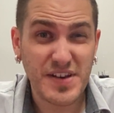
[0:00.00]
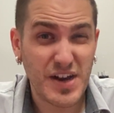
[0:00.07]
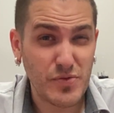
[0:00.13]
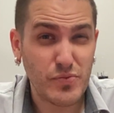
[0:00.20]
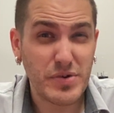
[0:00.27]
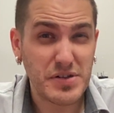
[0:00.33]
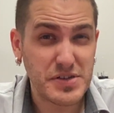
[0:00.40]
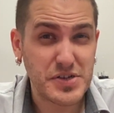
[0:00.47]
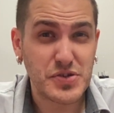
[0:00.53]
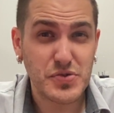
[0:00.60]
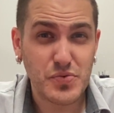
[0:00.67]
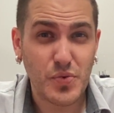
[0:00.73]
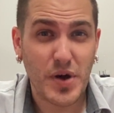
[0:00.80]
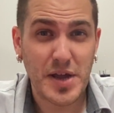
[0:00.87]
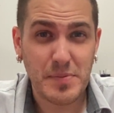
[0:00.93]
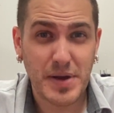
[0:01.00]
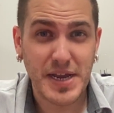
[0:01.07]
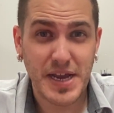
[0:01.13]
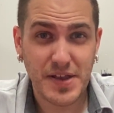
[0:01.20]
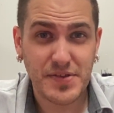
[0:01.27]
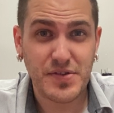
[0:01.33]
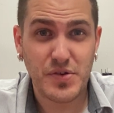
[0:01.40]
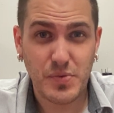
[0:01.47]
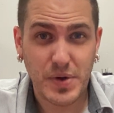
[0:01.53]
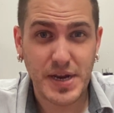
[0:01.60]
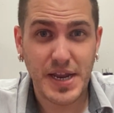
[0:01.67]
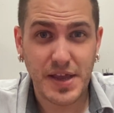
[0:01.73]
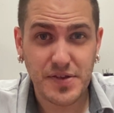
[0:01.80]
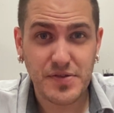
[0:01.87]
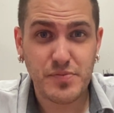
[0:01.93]
I really do want my
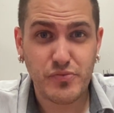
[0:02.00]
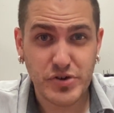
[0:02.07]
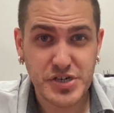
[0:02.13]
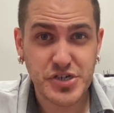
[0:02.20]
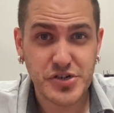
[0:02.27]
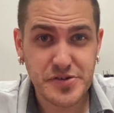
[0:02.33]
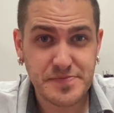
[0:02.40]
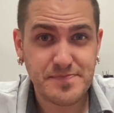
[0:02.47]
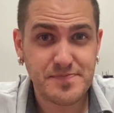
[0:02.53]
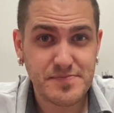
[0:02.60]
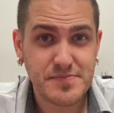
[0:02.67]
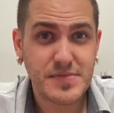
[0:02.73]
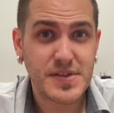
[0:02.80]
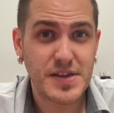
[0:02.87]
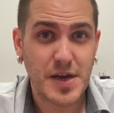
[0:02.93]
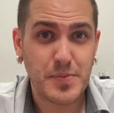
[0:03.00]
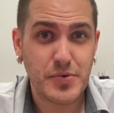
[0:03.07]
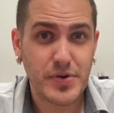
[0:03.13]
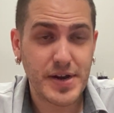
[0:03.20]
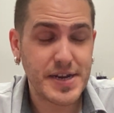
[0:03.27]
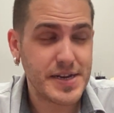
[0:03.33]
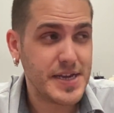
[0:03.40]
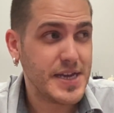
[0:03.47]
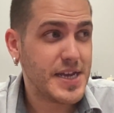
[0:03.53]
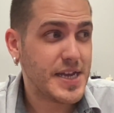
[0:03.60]
SL1S printer upgrade.